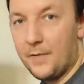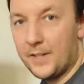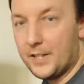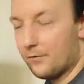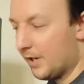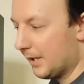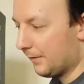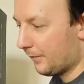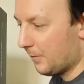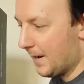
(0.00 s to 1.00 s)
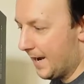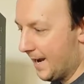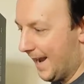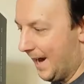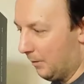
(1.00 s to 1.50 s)
I've had this running for about
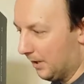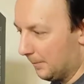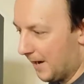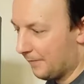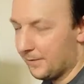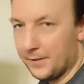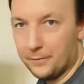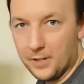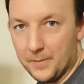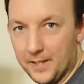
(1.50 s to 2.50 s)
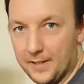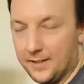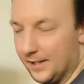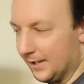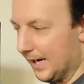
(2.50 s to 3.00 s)
an hour, about 53
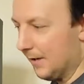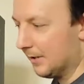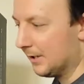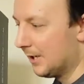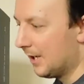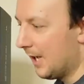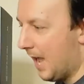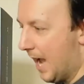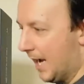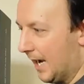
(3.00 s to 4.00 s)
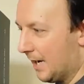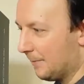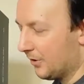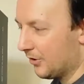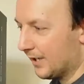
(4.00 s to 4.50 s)
minutes, nearly an hour,
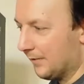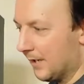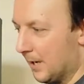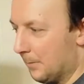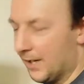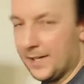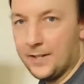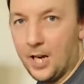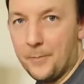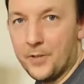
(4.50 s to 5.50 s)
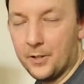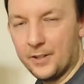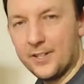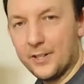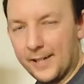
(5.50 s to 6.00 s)
just to give it plenty of time
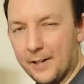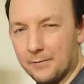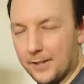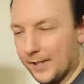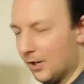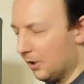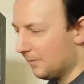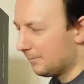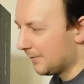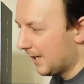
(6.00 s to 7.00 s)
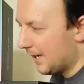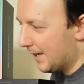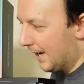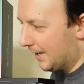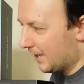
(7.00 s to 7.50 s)
to get really hot.
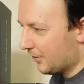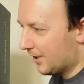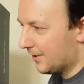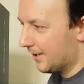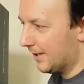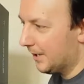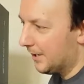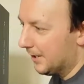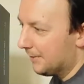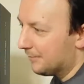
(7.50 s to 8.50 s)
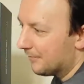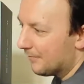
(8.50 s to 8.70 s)
And as you can see here,